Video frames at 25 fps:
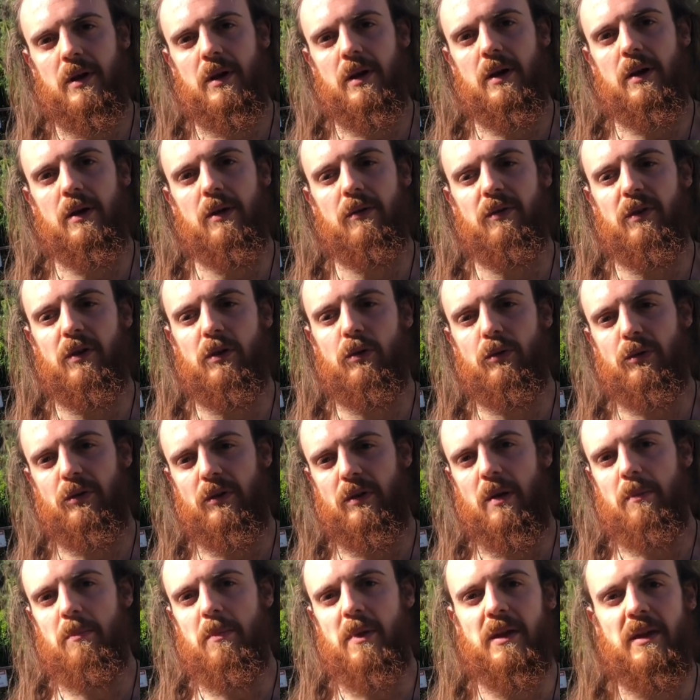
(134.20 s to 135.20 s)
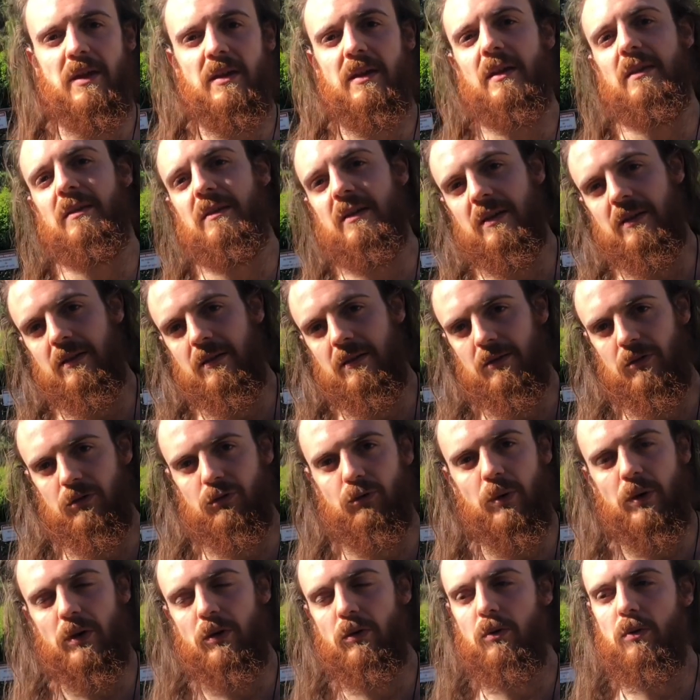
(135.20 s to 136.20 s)
a video that I'm making and then
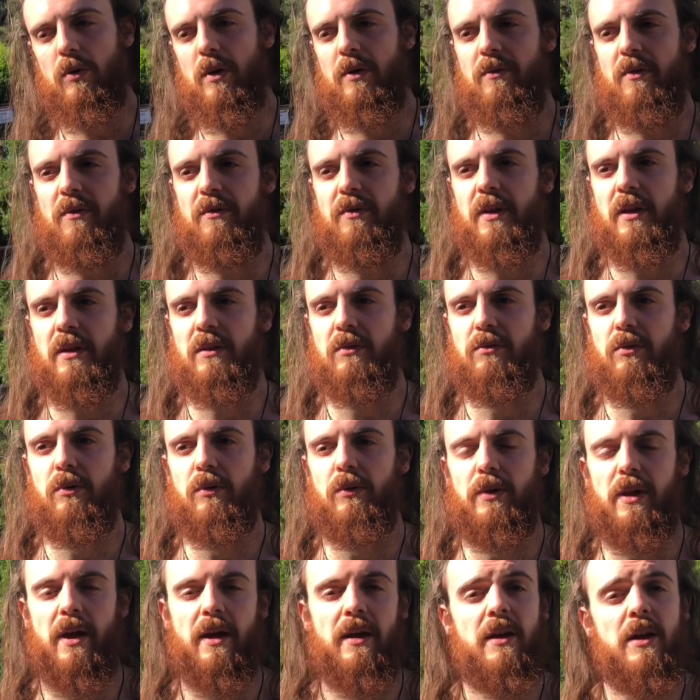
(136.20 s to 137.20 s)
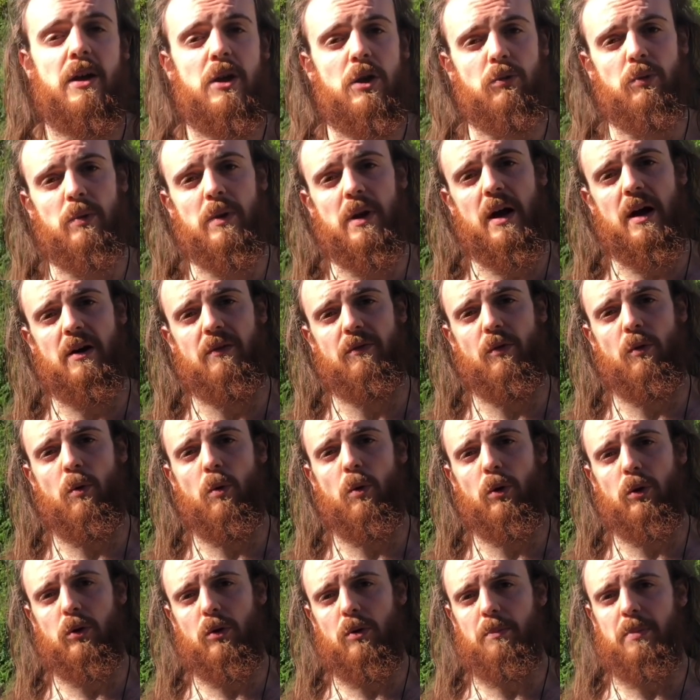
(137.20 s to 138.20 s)
showing you everything. So yeah, we'll have a
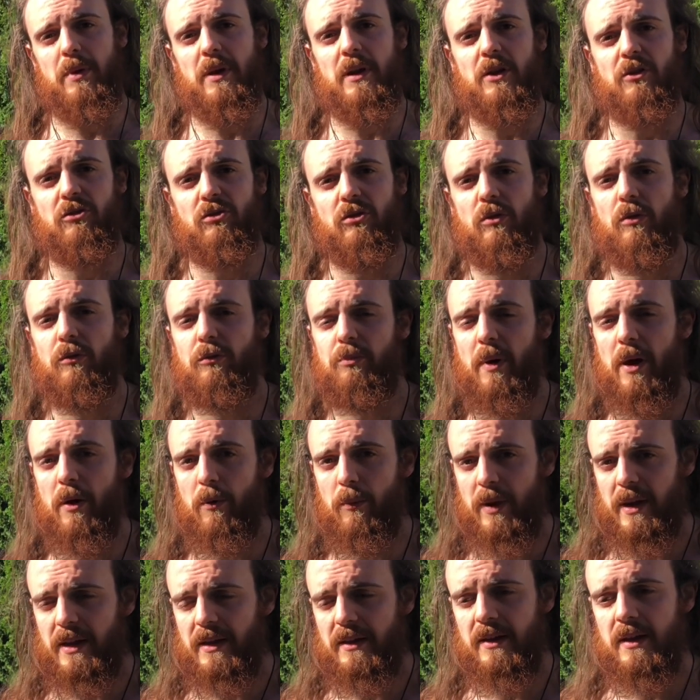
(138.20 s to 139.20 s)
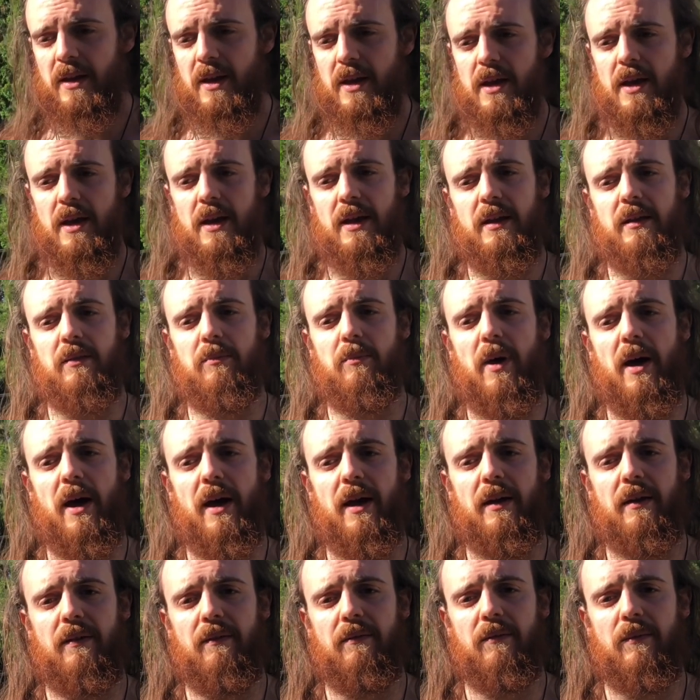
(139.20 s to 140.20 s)
whole compilation of my week and my
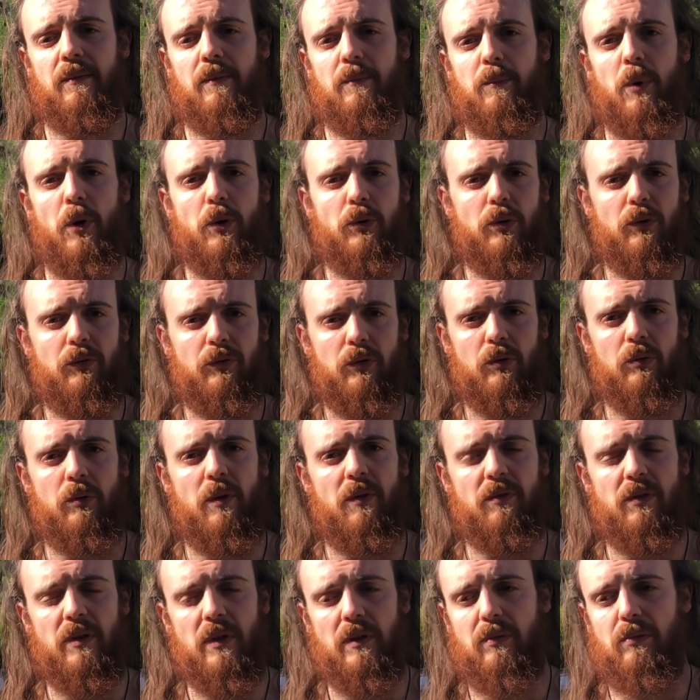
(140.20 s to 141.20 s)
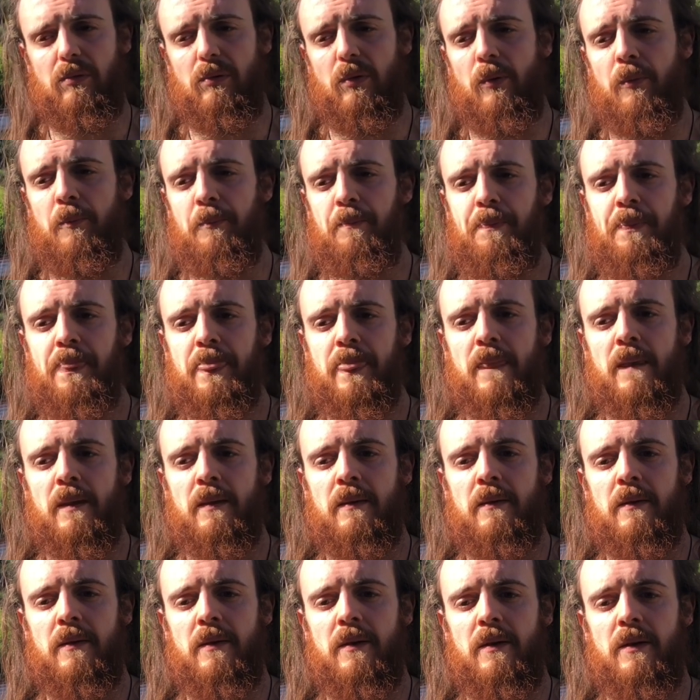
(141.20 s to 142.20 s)
point of view with this. So
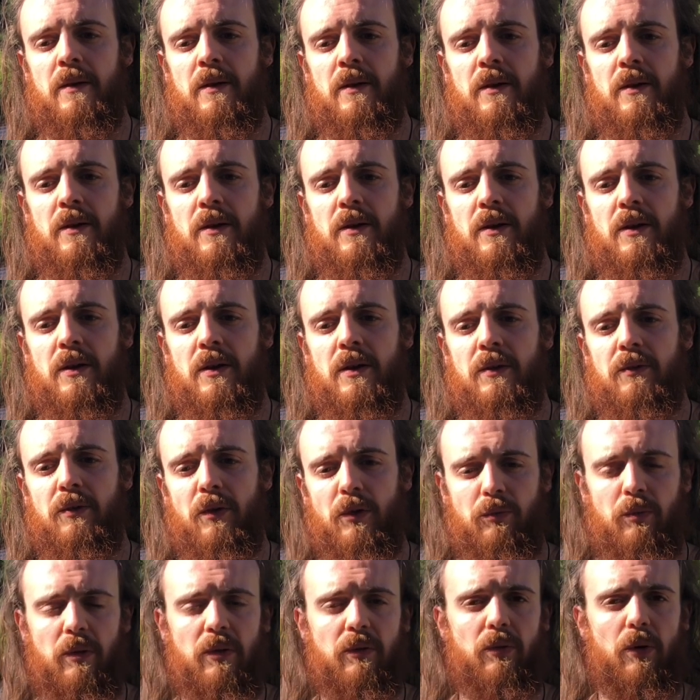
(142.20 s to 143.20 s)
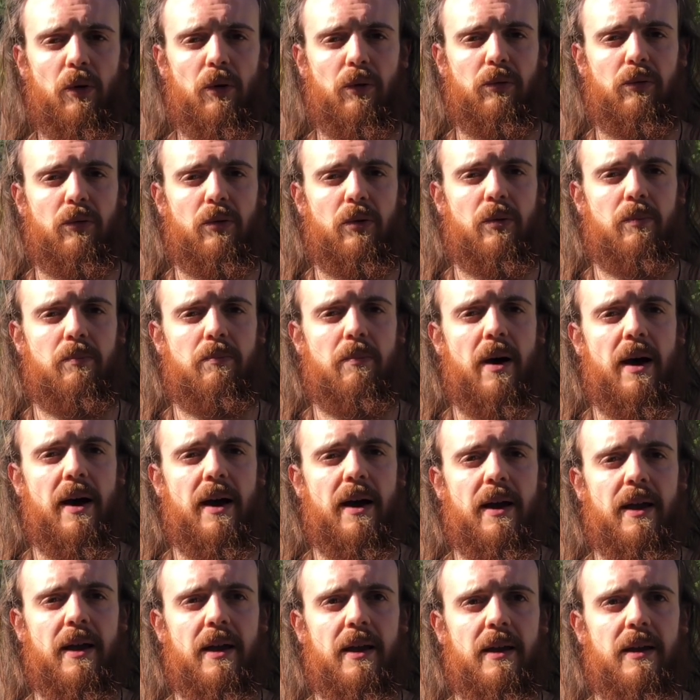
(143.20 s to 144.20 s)
first thing first,
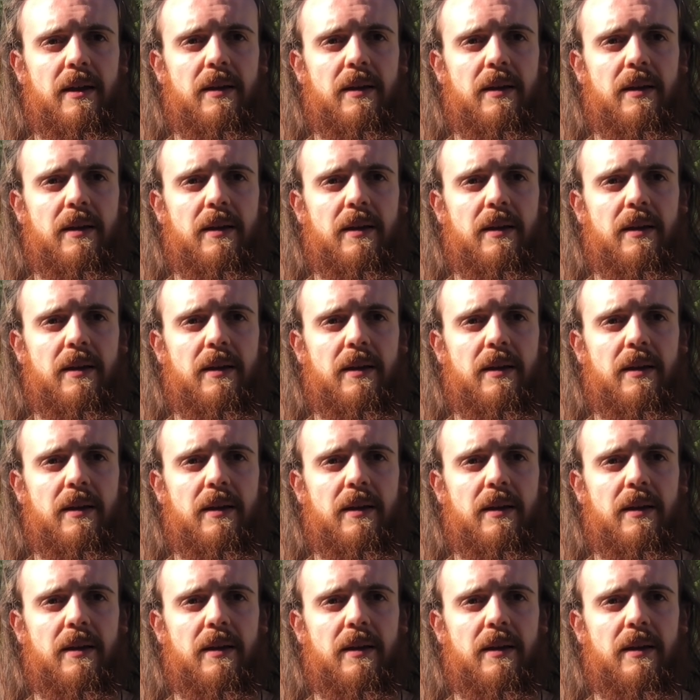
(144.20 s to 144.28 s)
my